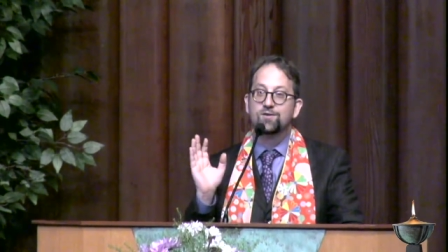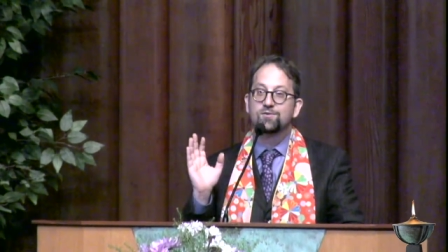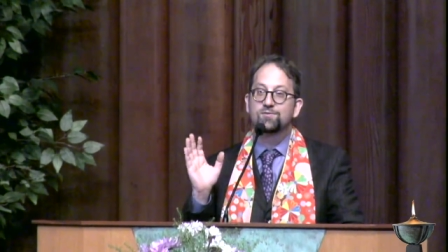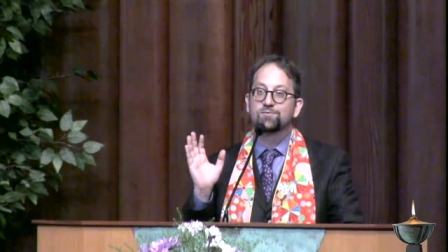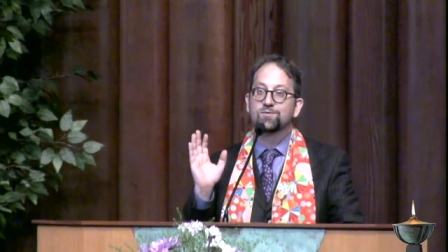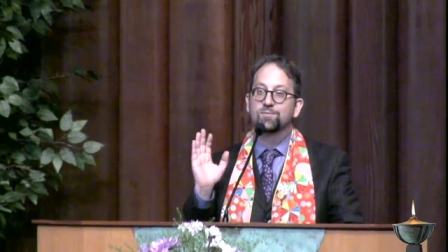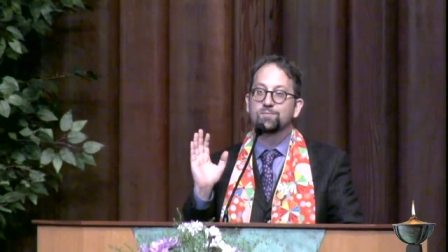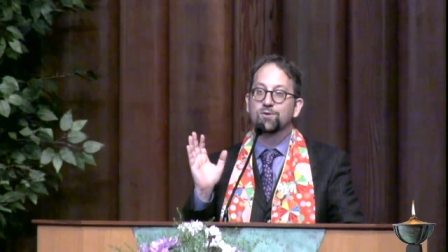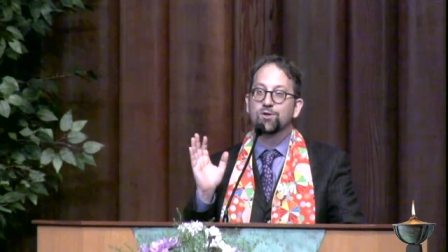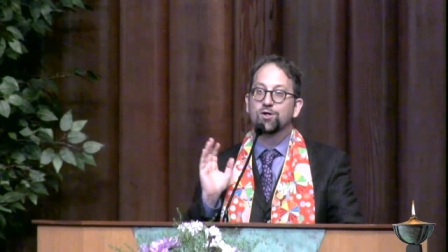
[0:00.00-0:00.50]

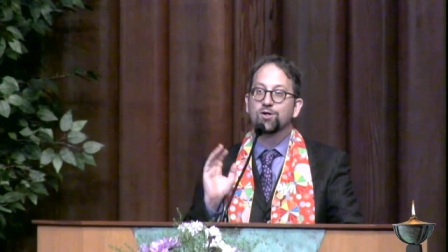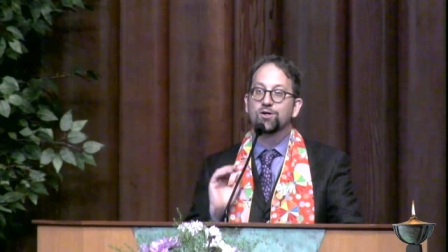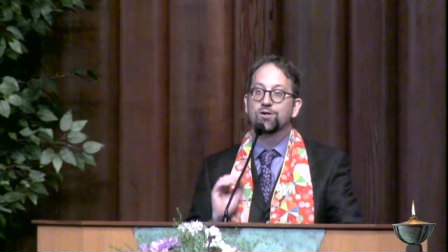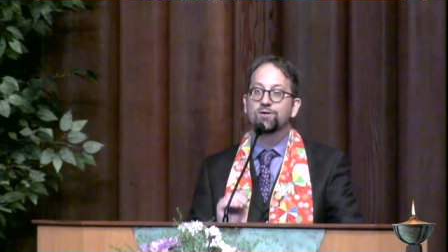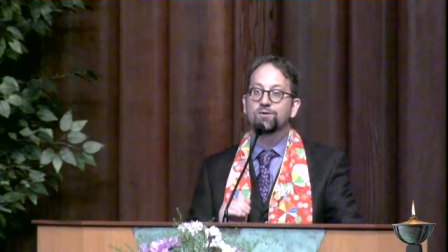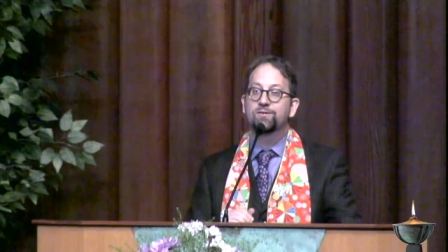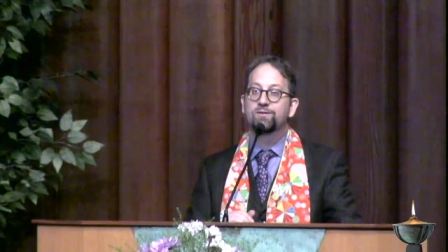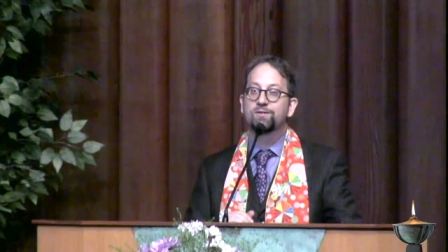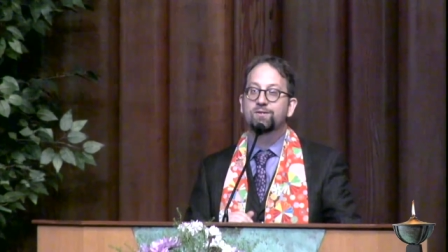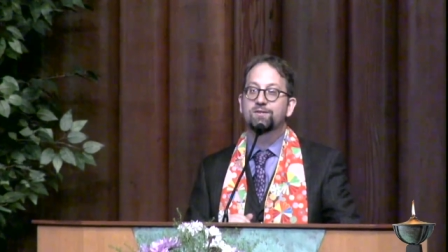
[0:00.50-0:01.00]
from
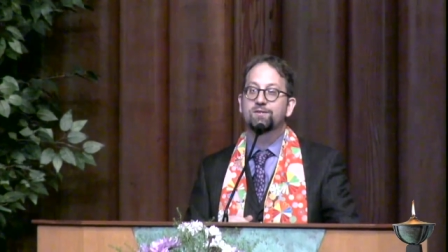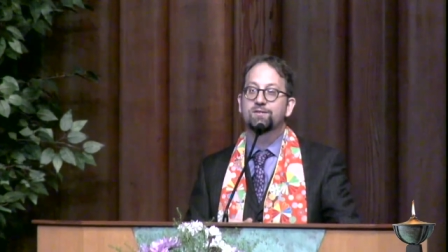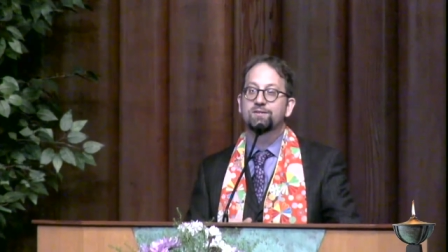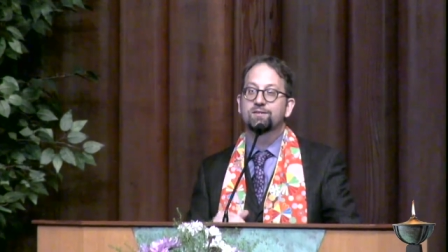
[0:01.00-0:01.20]
earth